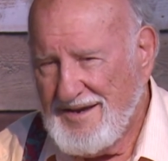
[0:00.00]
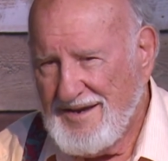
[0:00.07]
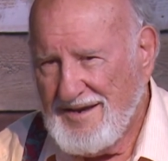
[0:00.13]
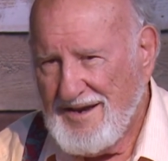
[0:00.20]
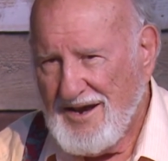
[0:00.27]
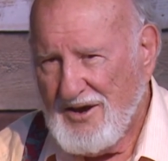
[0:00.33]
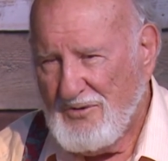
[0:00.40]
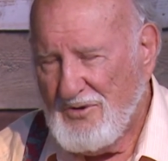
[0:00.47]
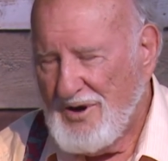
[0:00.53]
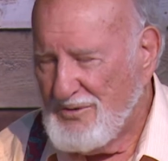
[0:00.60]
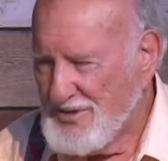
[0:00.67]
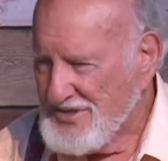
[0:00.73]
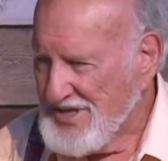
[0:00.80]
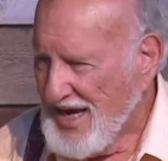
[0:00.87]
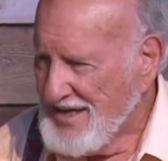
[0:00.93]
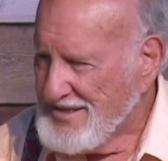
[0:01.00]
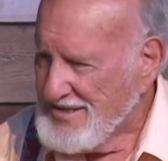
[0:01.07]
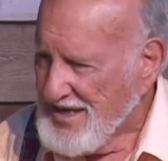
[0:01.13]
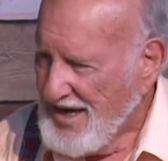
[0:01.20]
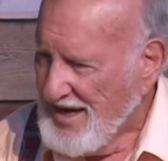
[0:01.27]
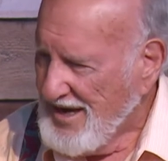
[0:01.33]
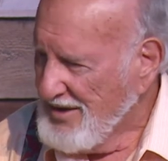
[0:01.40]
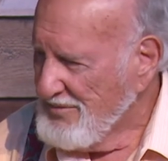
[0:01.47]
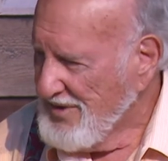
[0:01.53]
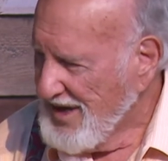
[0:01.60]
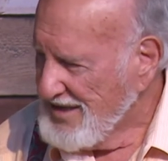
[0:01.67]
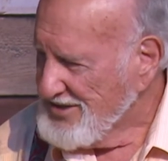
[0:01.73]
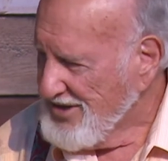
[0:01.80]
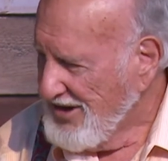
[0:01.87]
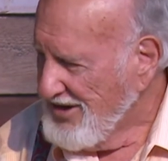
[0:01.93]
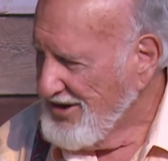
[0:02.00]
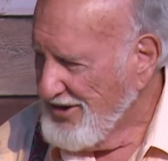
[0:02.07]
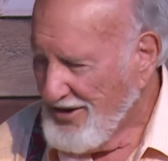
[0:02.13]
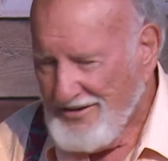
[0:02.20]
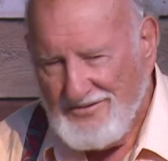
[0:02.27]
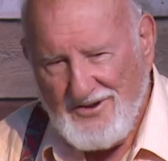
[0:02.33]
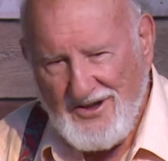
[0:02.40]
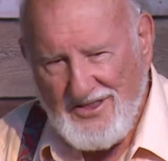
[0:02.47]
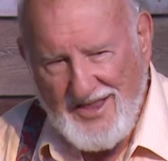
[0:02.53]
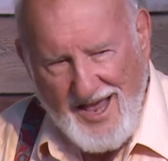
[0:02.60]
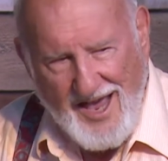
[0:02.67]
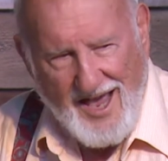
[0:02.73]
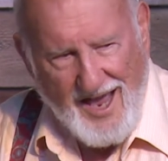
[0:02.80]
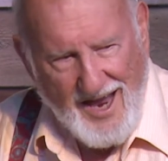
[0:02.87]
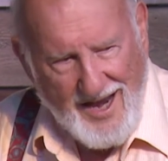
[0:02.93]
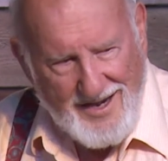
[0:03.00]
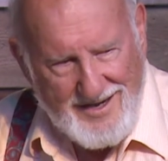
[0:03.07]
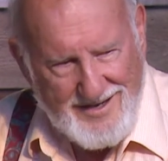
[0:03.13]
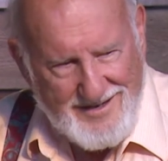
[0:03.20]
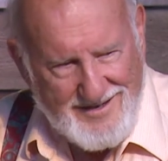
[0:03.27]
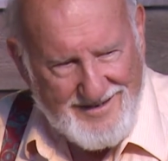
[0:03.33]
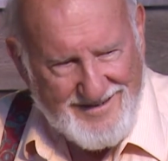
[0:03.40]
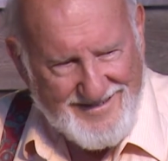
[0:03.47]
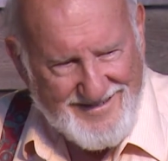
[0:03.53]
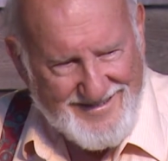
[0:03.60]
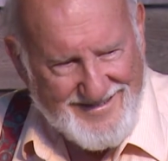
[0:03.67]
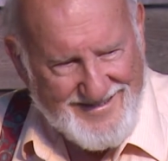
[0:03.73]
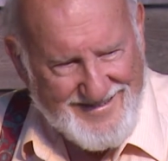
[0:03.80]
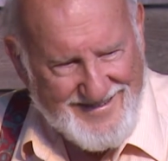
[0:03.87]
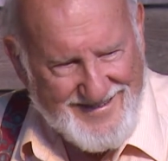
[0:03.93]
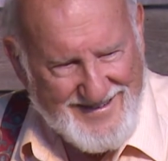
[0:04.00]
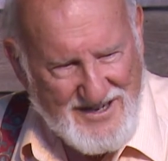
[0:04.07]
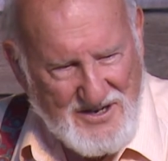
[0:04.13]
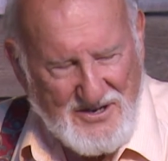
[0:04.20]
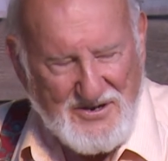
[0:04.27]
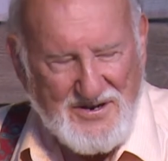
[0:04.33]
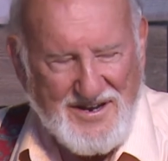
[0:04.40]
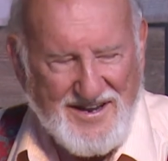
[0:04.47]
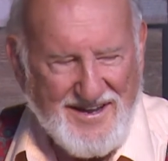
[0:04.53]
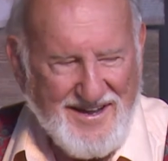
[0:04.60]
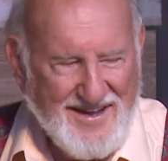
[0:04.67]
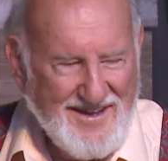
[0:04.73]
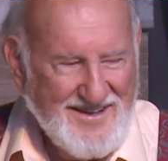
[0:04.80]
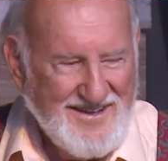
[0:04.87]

Now, what was I saying when I started off on that? Oh, yeah.